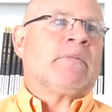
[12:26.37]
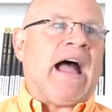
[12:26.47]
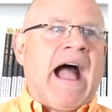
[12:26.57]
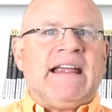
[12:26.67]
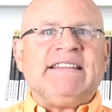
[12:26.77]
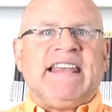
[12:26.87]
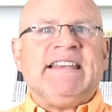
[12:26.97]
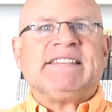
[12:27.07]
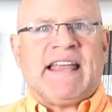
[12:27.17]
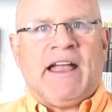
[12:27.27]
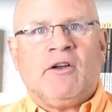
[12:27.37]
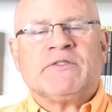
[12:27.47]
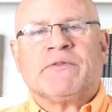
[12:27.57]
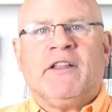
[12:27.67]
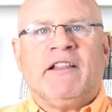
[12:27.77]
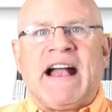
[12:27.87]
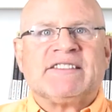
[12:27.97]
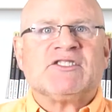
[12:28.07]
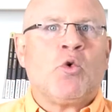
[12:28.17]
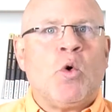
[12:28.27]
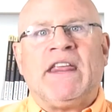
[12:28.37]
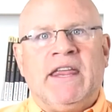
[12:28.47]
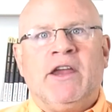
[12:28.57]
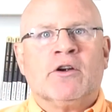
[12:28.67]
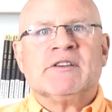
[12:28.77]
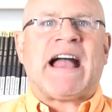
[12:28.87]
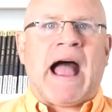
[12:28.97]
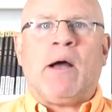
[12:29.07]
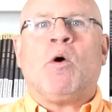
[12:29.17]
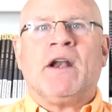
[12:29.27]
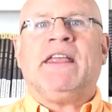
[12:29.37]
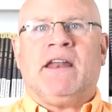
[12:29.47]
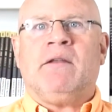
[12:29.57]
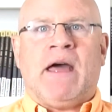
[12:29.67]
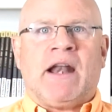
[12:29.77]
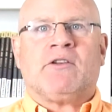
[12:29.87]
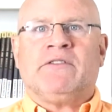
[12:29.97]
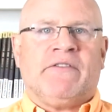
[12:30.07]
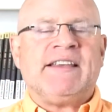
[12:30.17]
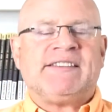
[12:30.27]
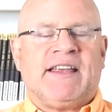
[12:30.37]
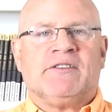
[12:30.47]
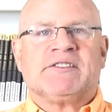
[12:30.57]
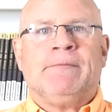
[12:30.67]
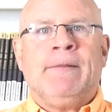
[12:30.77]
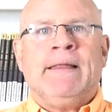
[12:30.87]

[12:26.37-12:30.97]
IT sales for the last 20 years. I want to get in medical device sales.